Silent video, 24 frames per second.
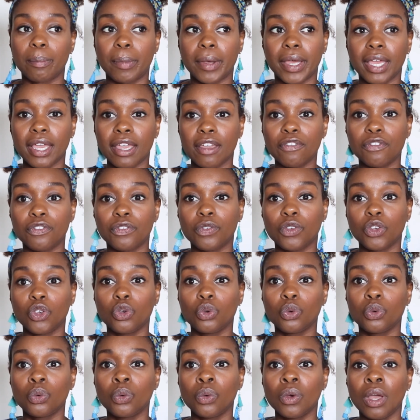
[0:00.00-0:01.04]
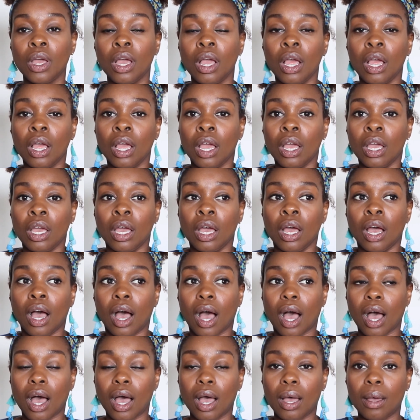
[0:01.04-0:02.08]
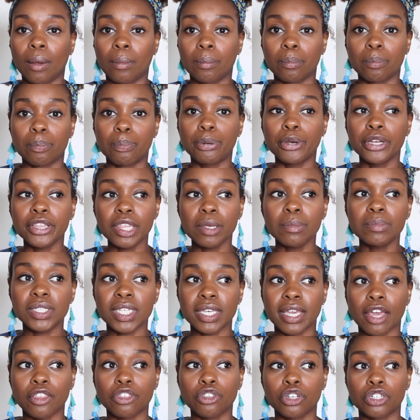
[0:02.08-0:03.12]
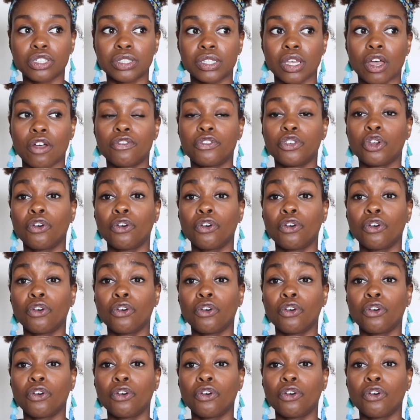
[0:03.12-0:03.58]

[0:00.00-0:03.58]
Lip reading: But if you put them together yourself,